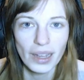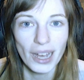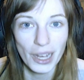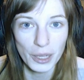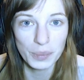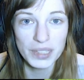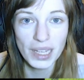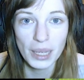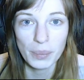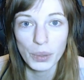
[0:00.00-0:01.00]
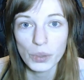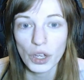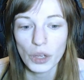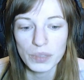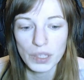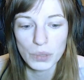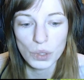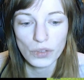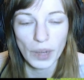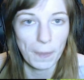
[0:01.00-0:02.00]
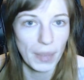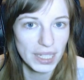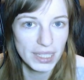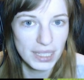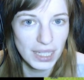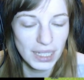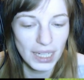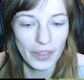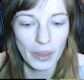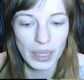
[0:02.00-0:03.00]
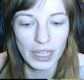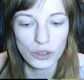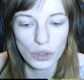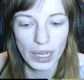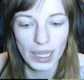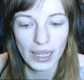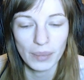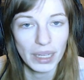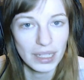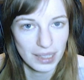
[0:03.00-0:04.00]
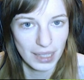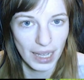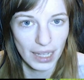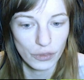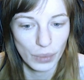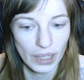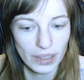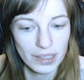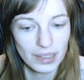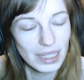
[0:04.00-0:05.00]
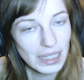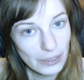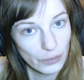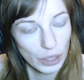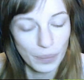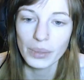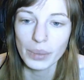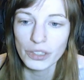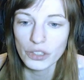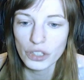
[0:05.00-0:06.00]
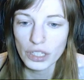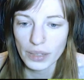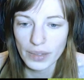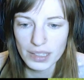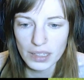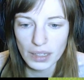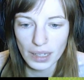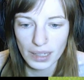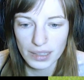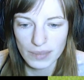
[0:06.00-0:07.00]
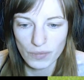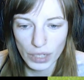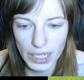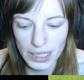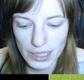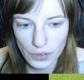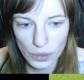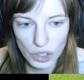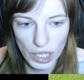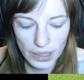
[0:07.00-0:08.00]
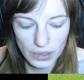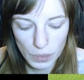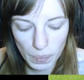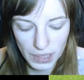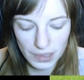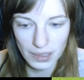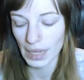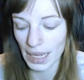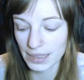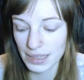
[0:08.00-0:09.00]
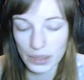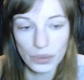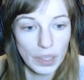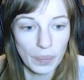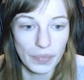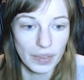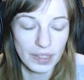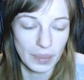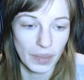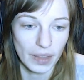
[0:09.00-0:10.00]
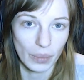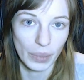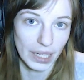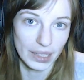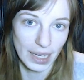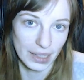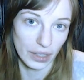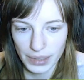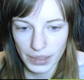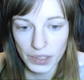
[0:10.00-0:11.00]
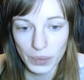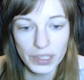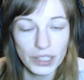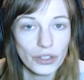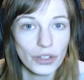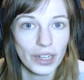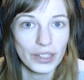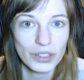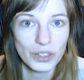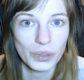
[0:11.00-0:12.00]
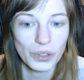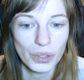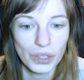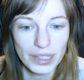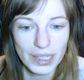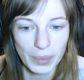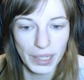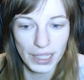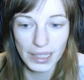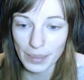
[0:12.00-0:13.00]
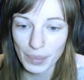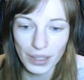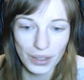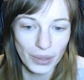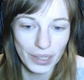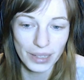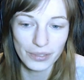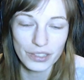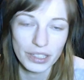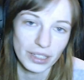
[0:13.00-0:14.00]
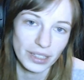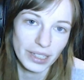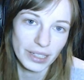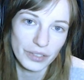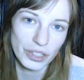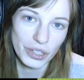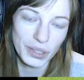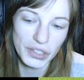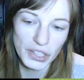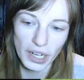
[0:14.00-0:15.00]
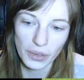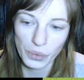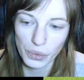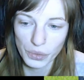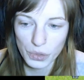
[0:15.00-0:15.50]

herbs, build up some sort of like medicine den and then we can try and get a medicine cat if we are successful. Which, you know, that's not like a really difficult challenge, but it's still some something that we need to get done. So what did you guys do on your holiday break? Let me know. I'd love to I'd love to know and share all your